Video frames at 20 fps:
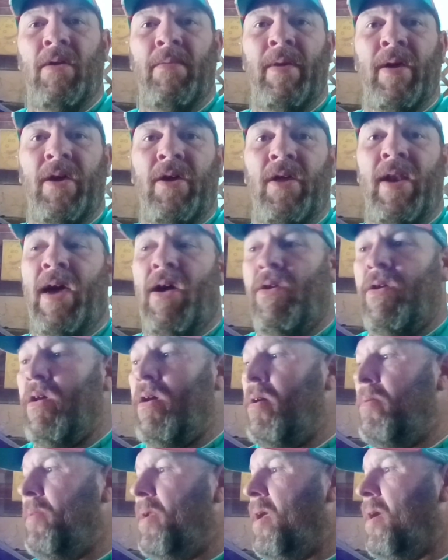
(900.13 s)
it'll be a good
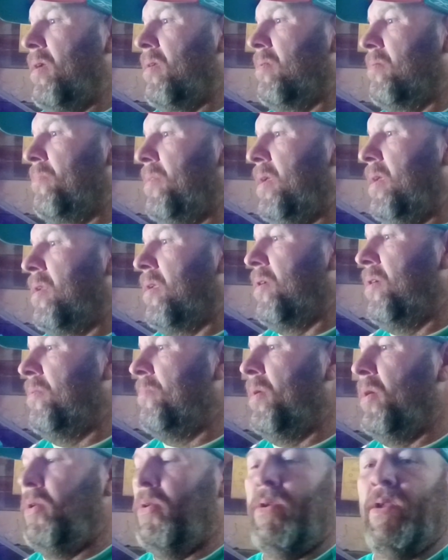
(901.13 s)
outcome and I can be in a good
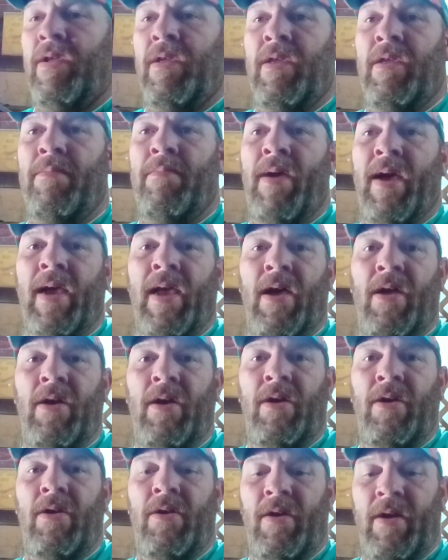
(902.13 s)
mood and get back out
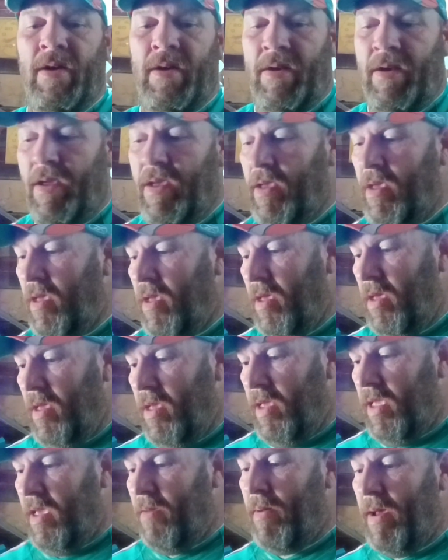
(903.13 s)
here and
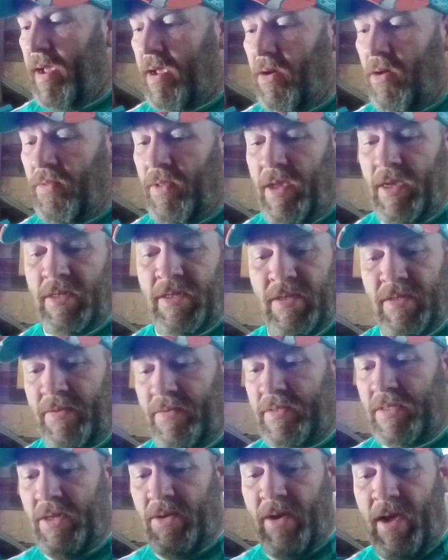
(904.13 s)
get back on this, because
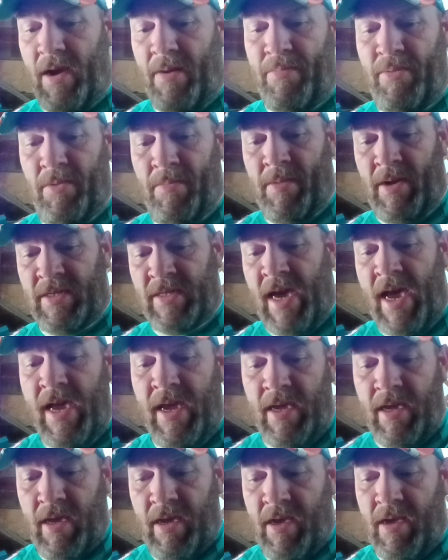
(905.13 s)
I've still got to put my
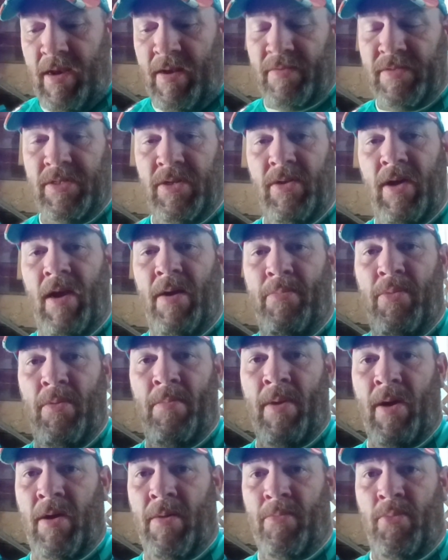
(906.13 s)
tank in. I've still got to
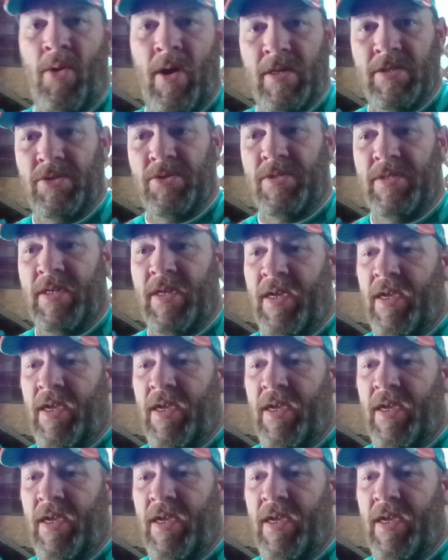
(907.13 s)
put my compressors